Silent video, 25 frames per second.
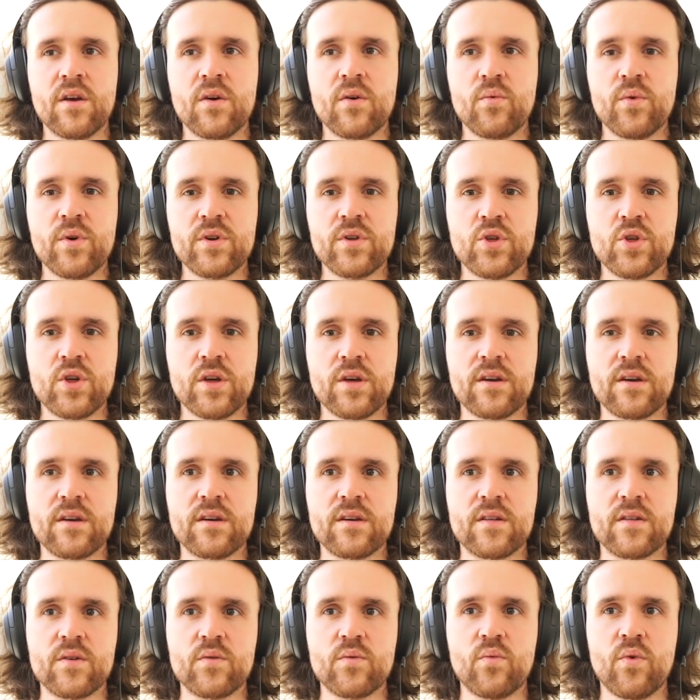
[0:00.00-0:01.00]
which
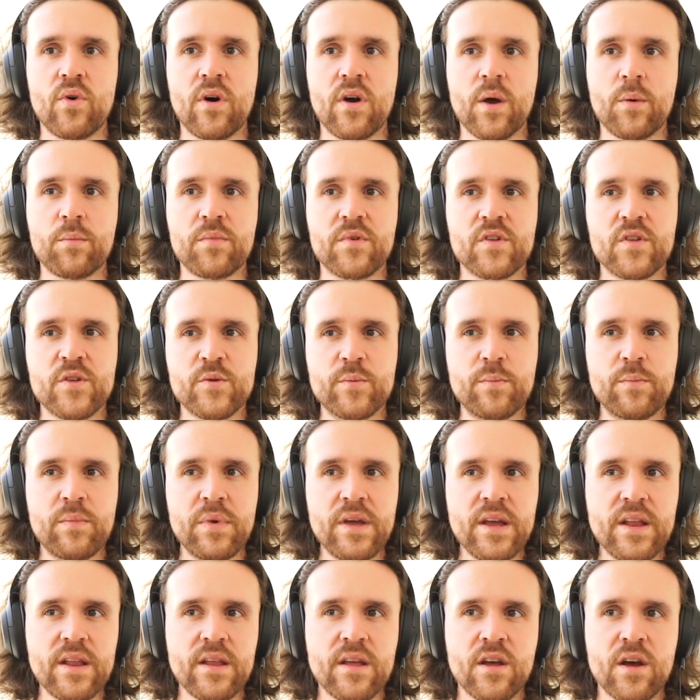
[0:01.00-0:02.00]
is why I'm
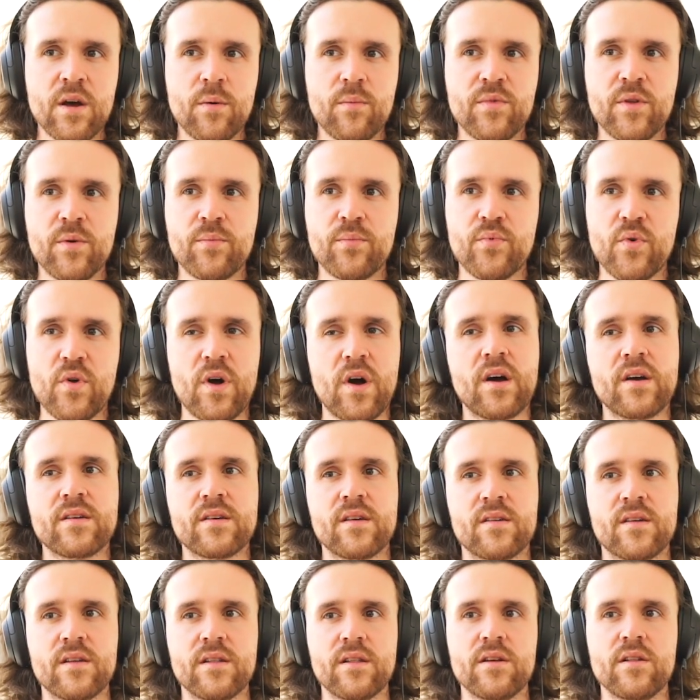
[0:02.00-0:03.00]
speeding up the
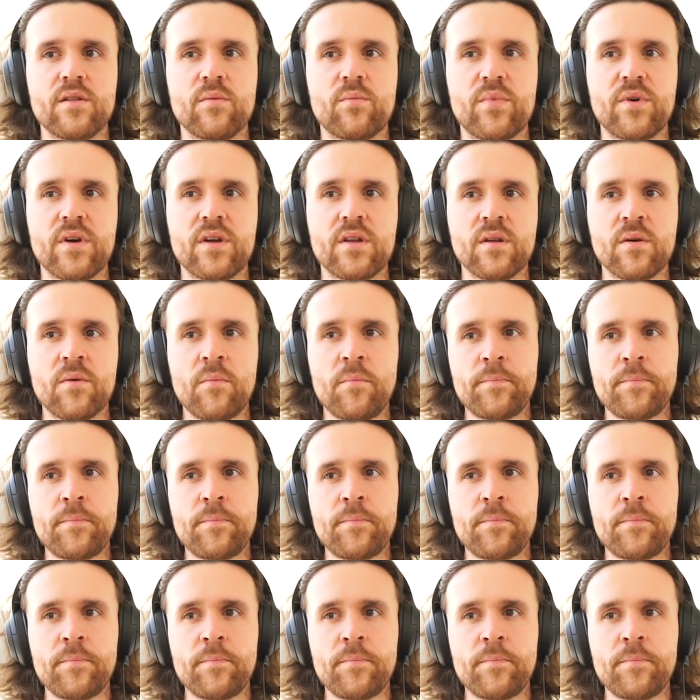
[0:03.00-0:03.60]
process a little bit.